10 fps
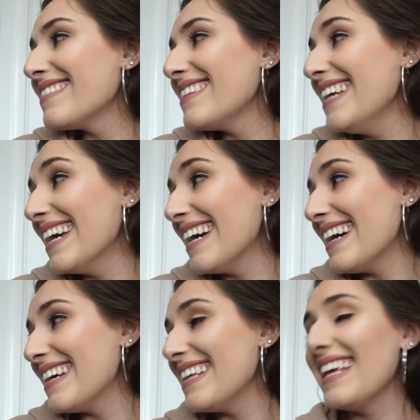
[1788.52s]

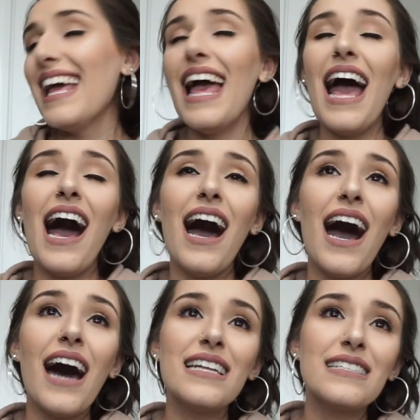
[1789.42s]
Yeah.
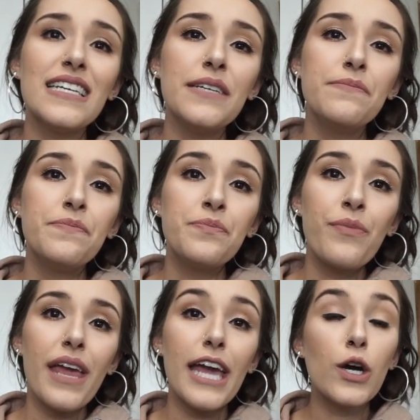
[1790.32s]
Honestly,
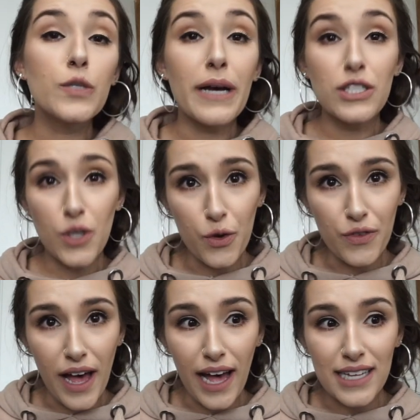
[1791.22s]
it goes by so
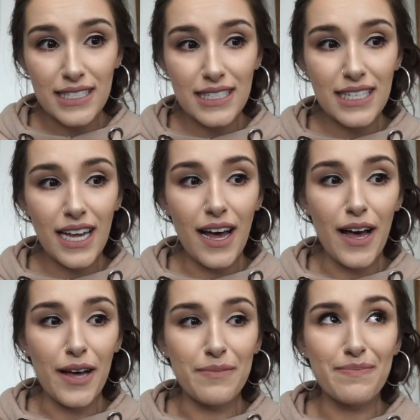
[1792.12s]
fast.
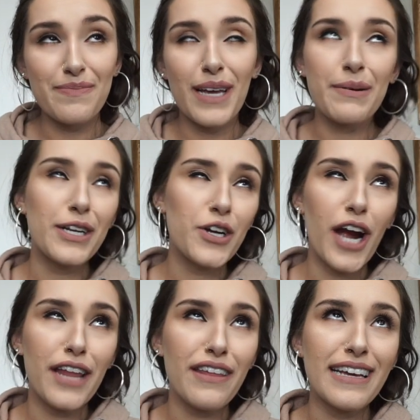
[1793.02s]
Um, I'm going to
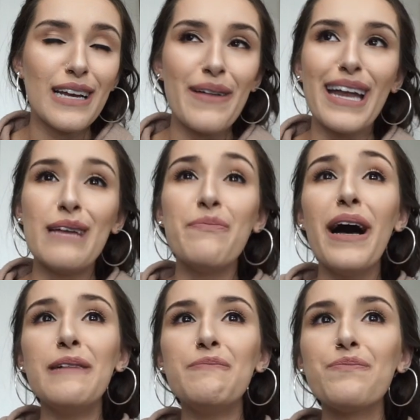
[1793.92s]
cry thinking about it. But